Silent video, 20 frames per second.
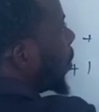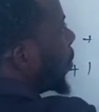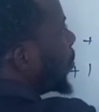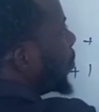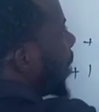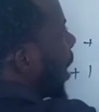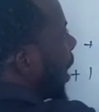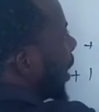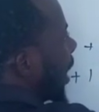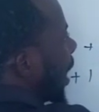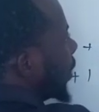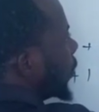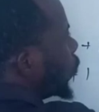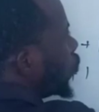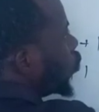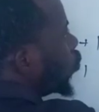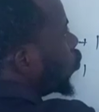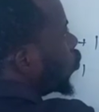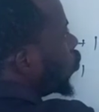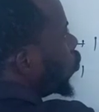minus
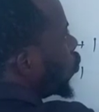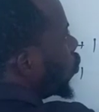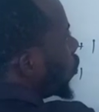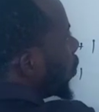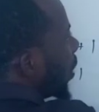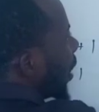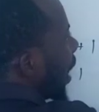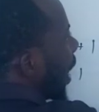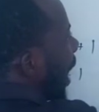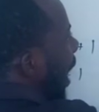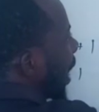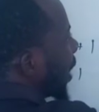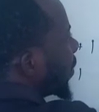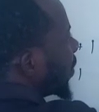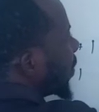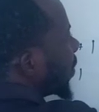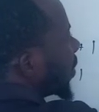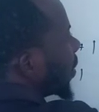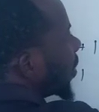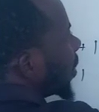
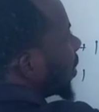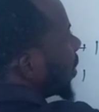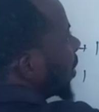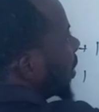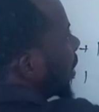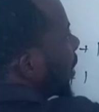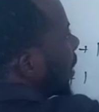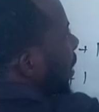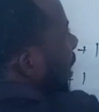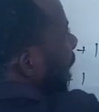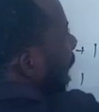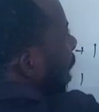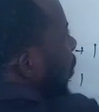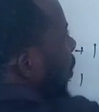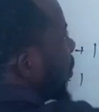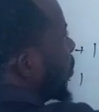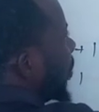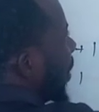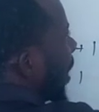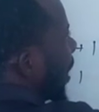2x. Then
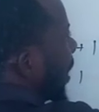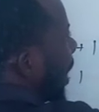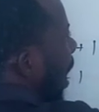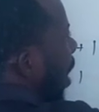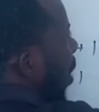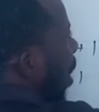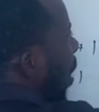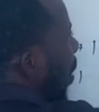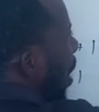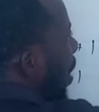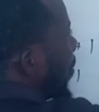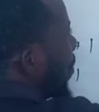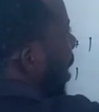we bring down our